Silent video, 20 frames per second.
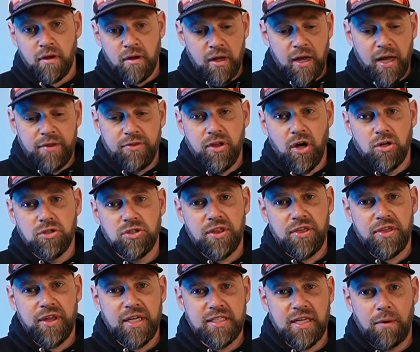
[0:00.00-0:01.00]
And those are
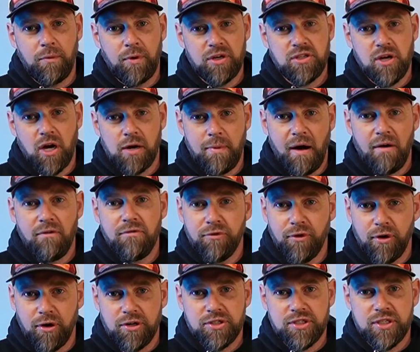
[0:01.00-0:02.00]
the things I want to talk about
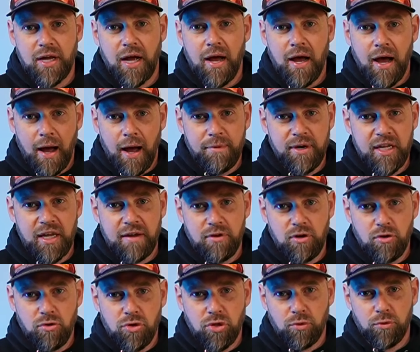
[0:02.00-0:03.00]
first. I'm going to give
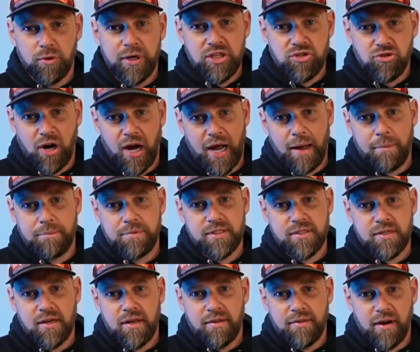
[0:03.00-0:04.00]
you 3
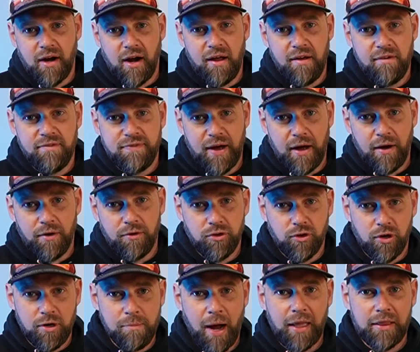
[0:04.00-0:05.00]
traps that I have found
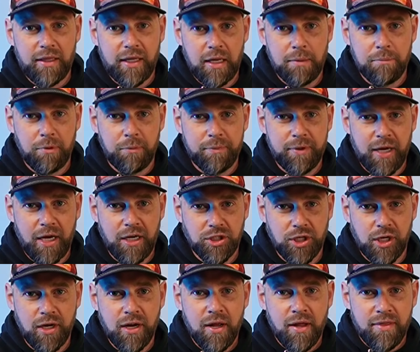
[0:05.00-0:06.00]
during my lean
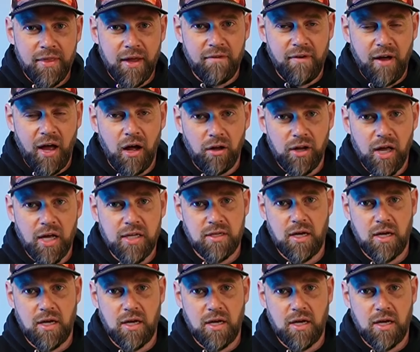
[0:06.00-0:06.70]
implementation that have held us